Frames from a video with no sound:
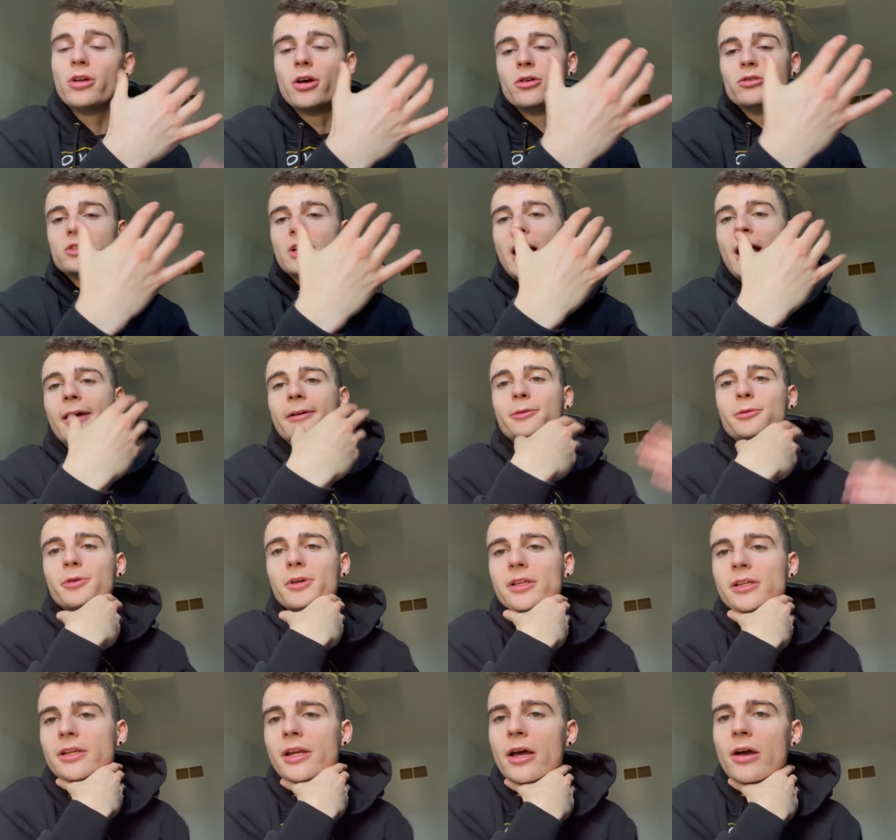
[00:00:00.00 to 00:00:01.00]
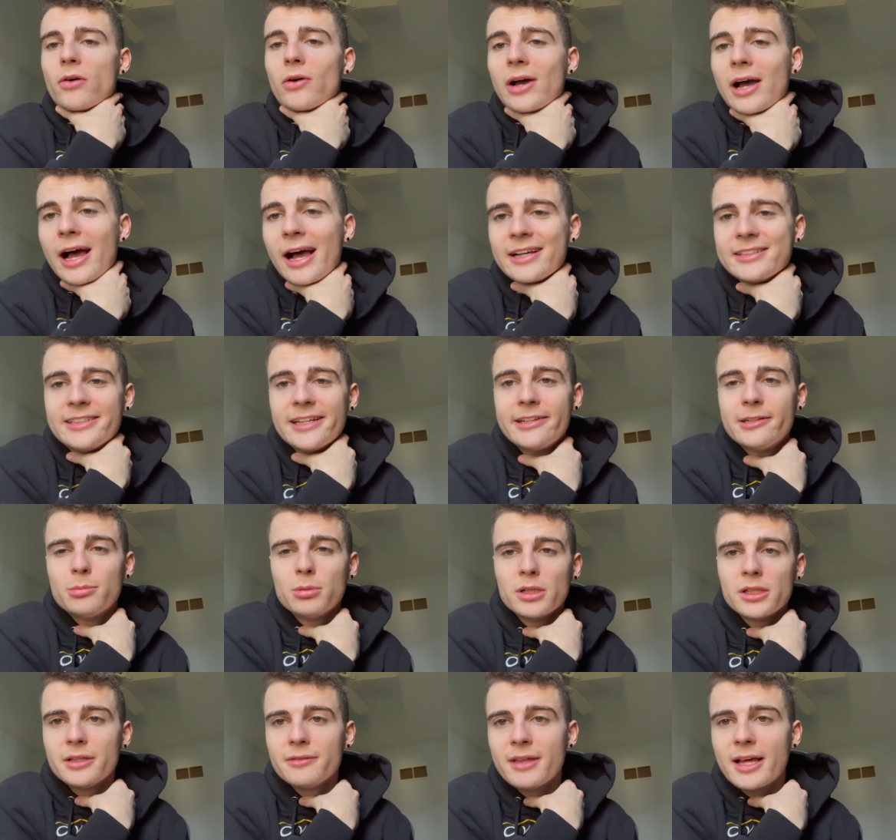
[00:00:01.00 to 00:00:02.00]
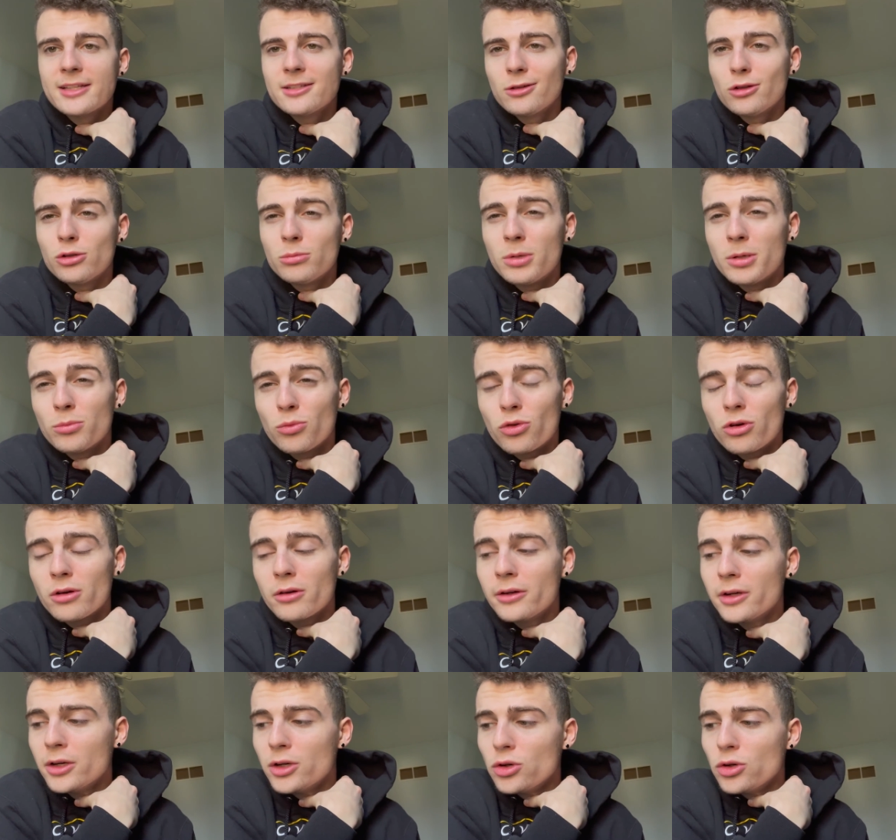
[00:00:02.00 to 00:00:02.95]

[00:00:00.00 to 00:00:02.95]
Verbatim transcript: knows? I don't really know. I tend to believe that's a little bit more